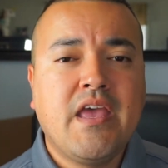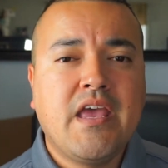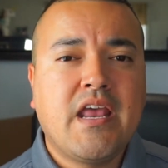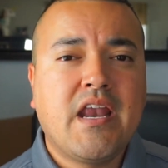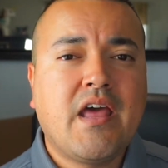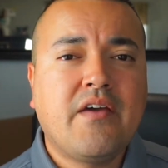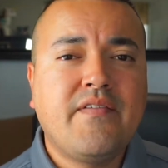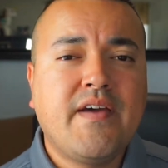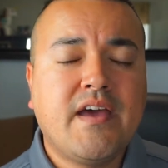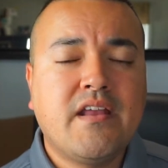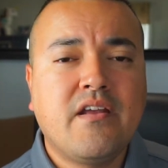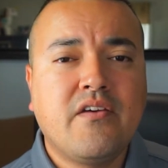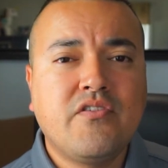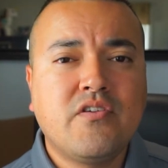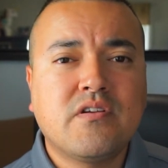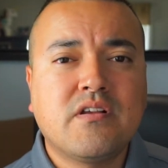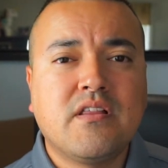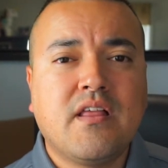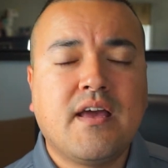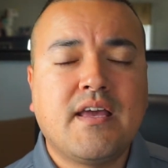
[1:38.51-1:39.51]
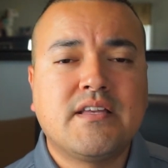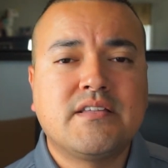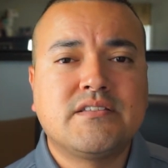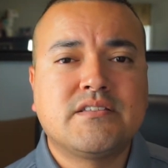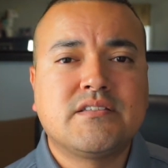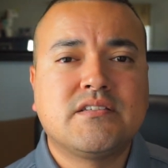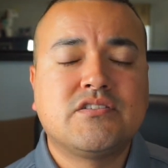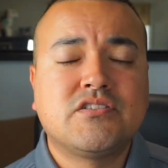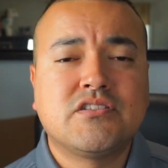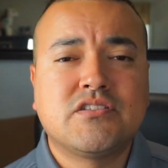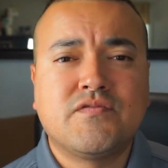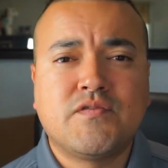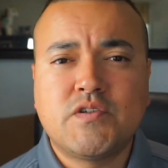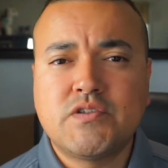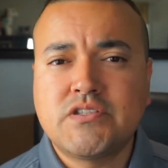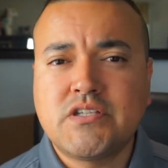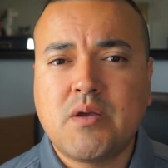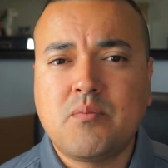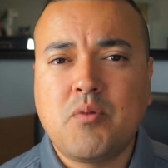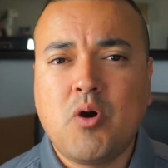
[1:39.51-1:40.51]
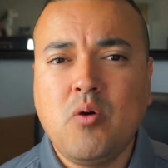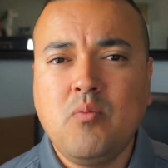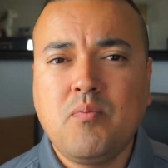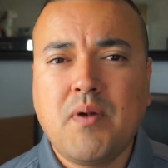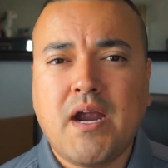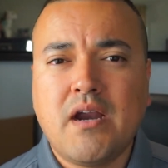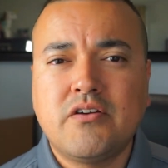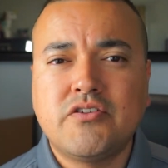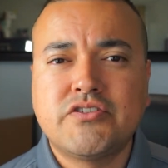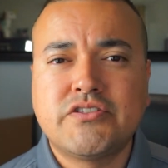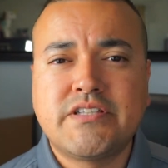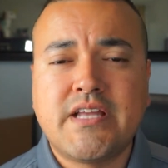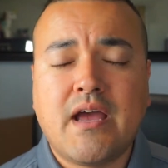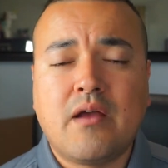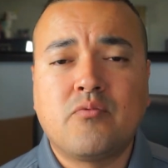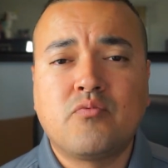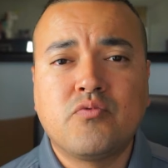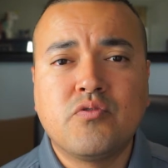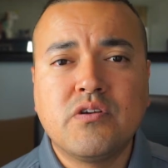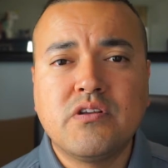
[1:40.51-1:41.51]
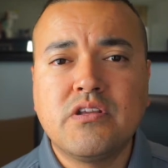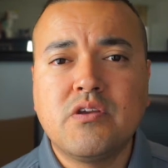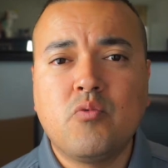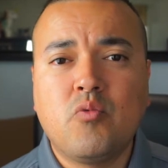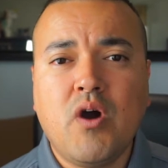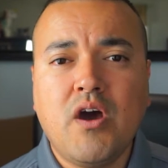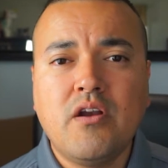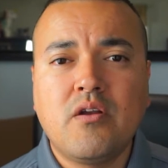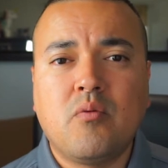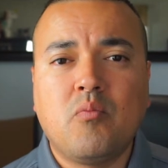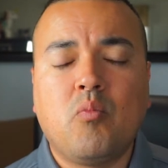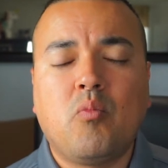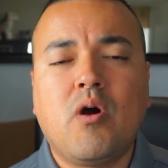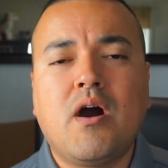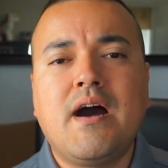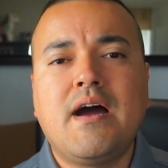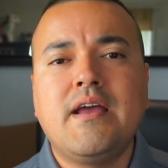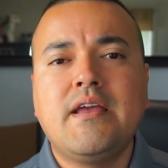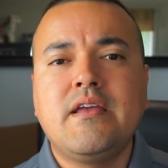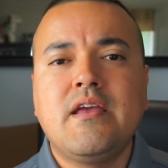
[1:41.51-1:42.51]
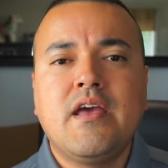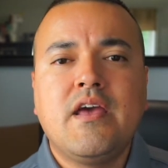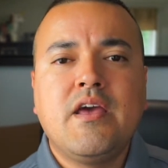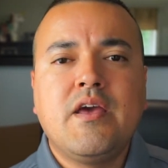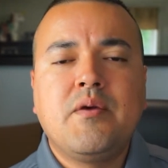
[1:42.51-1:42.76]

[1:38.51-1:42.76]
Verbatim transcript: and I've had other clients such as first-time home buyers that really want them. Why?